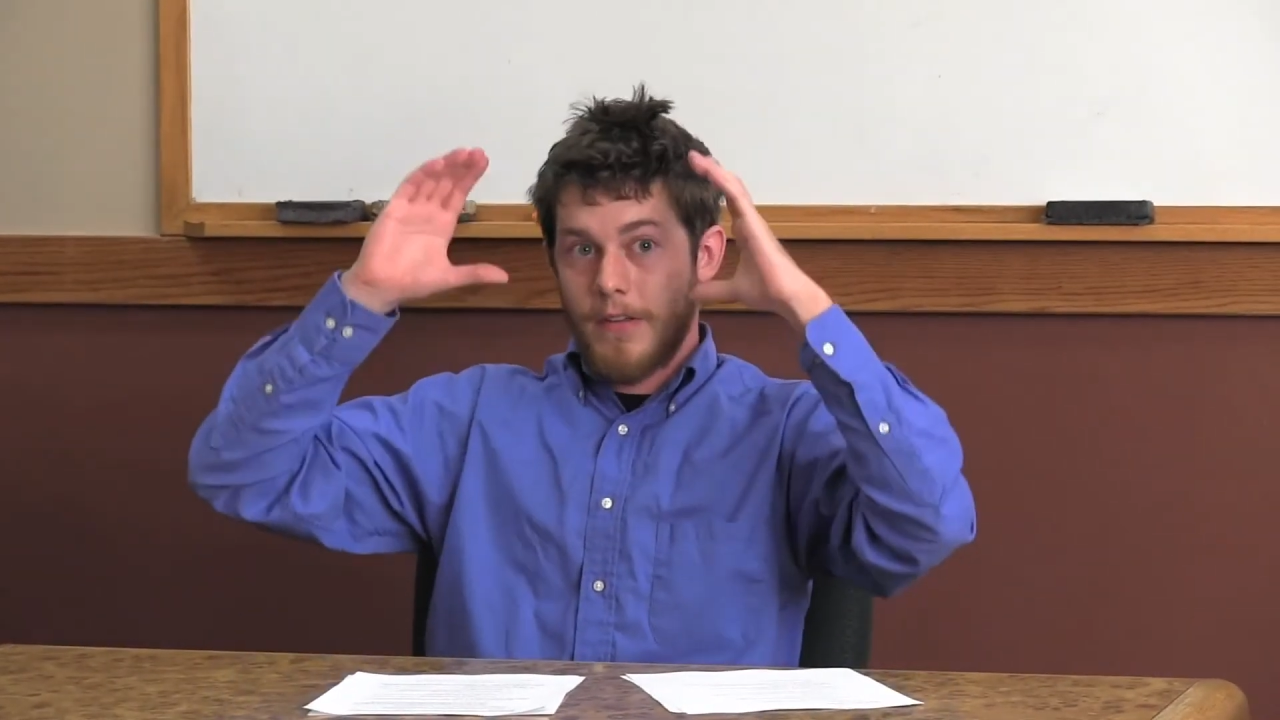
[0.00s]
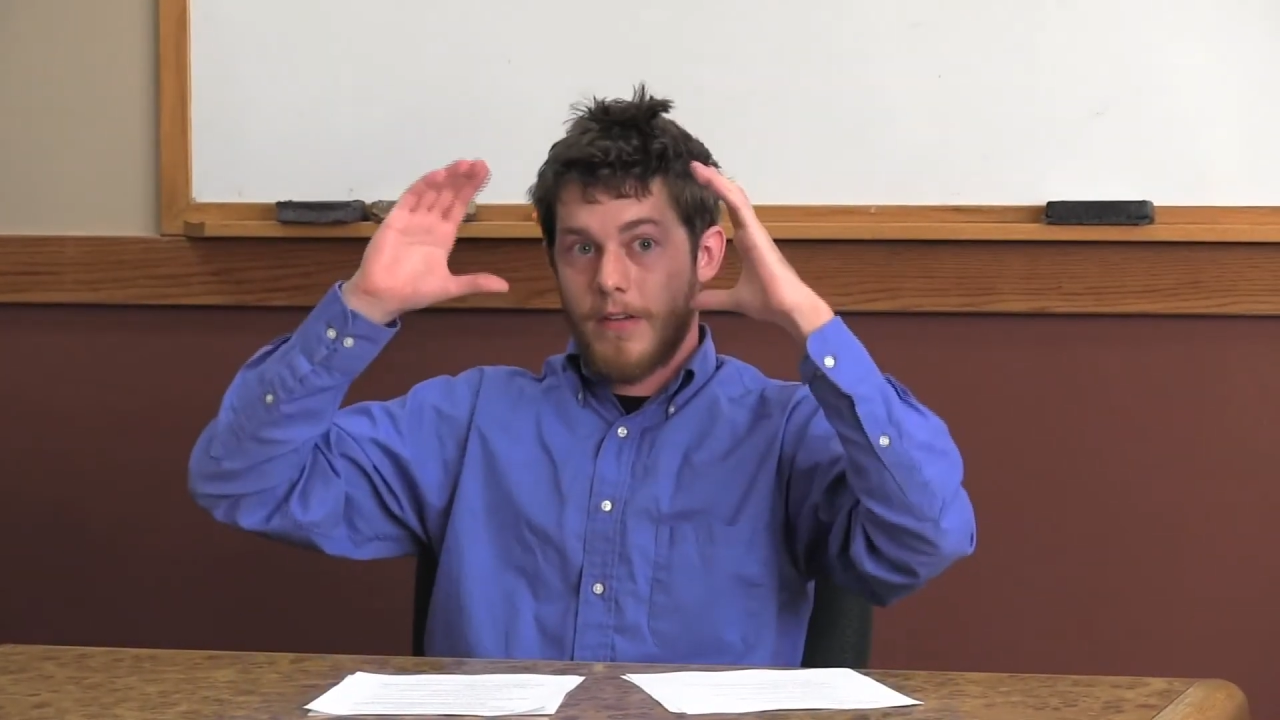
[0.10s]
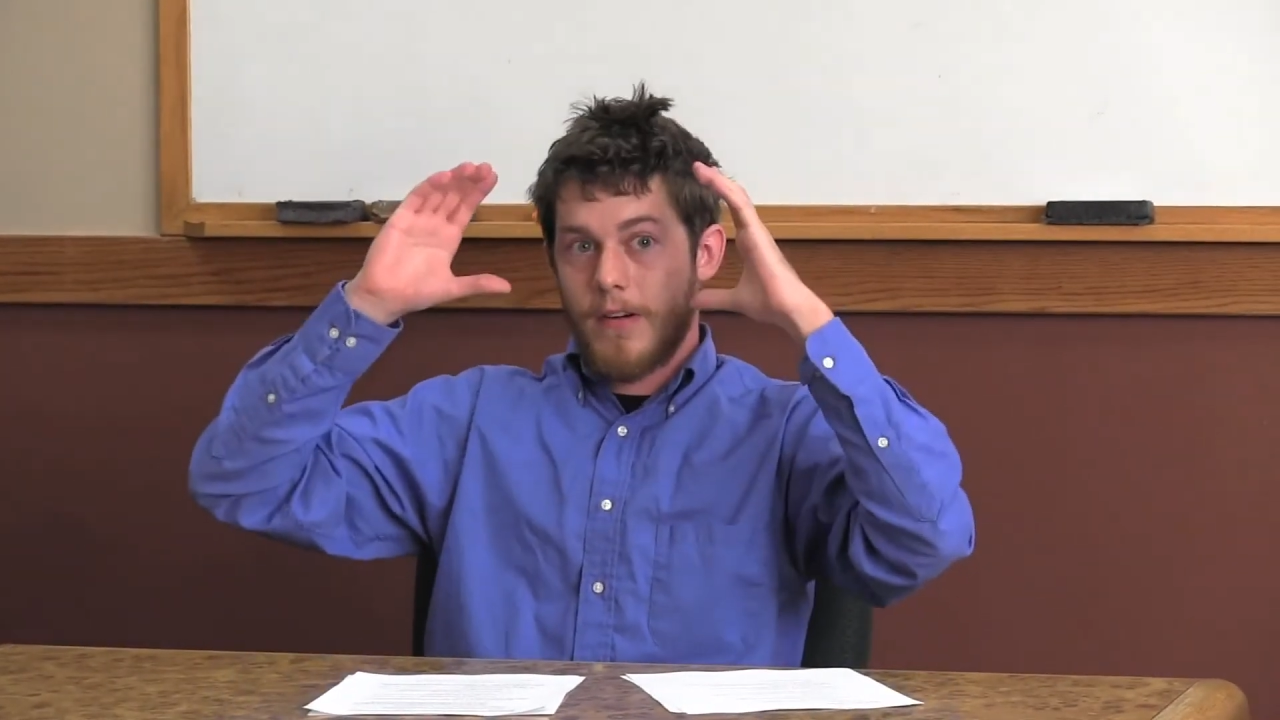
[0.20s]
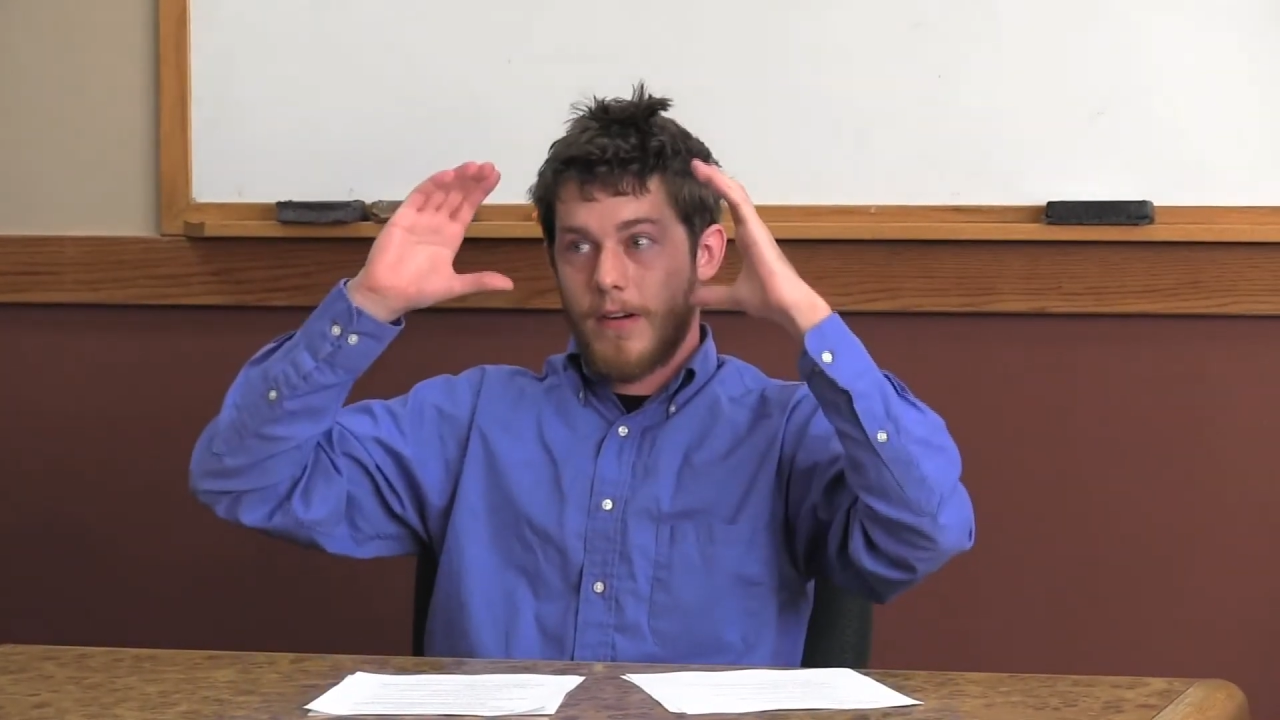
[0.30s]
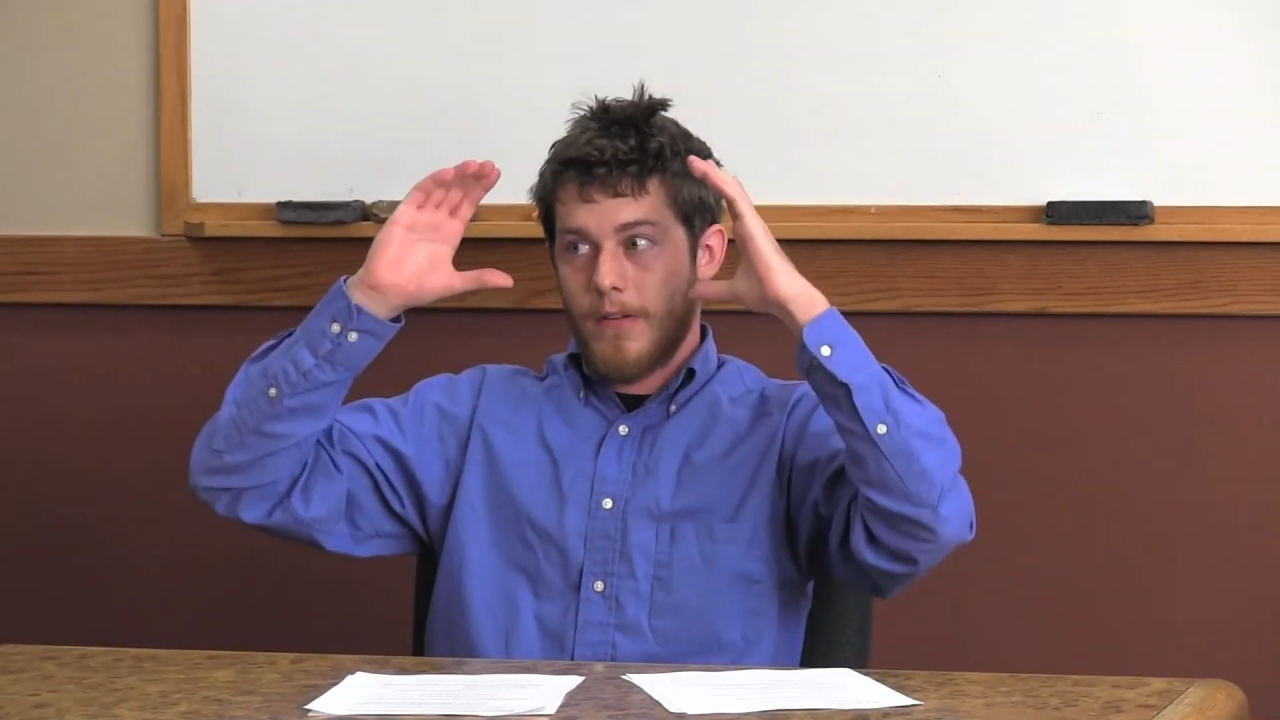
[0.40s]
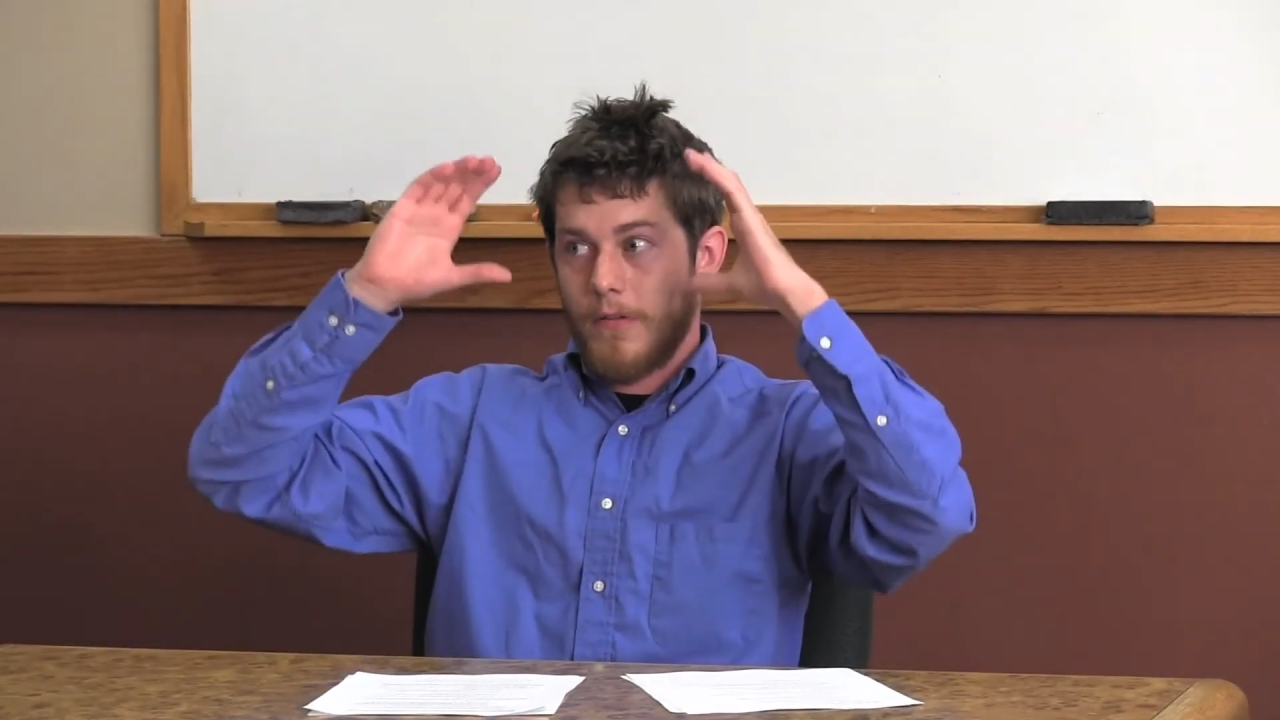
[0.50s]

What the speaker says: third